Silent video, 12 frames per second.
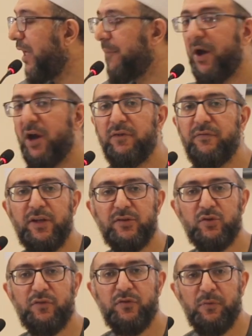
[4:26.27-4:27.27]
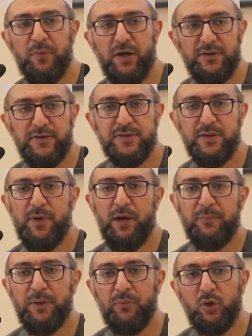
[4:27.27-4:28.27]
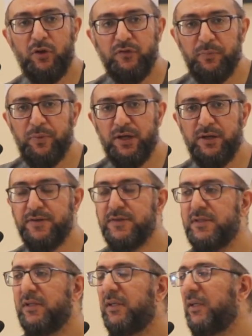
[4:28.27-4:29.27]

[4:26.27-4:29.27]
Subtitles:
about events of the past, about people of the past?